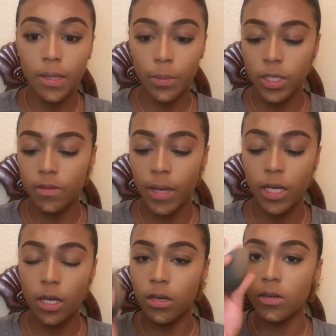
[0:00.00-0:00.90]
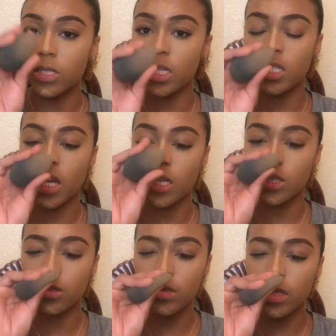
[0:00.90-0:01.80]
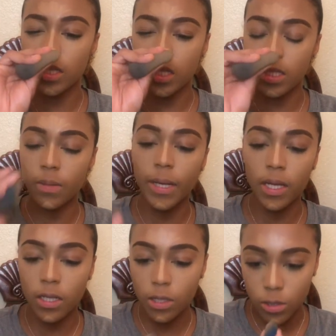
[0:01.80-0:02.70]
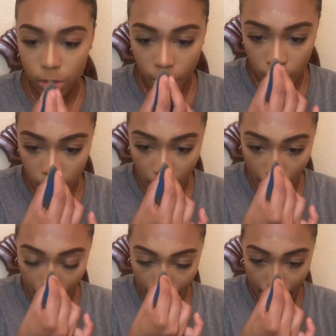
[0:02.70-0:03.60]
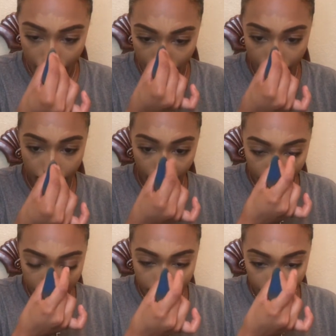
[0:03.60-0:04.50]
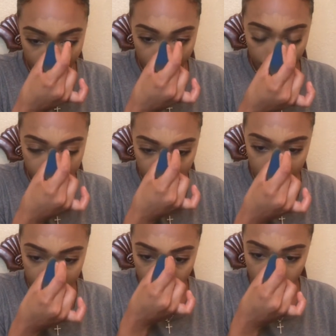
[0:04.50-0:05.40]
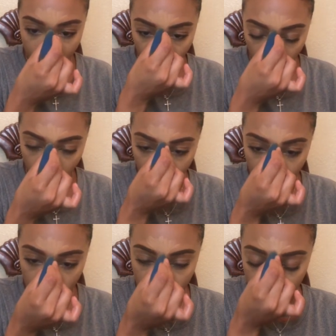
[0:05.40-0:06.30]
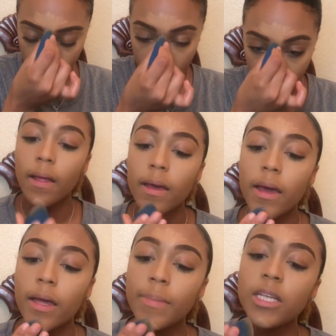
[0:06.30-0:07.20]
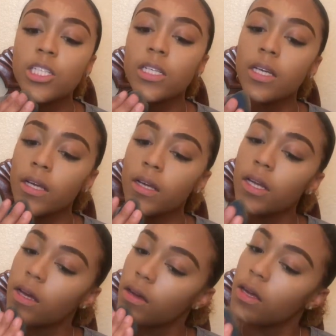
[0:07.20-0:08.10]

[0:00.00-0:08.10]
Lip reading: the bridge of my nose. I just kind of squeeze this to make it a little smaller and blend it. And my chin.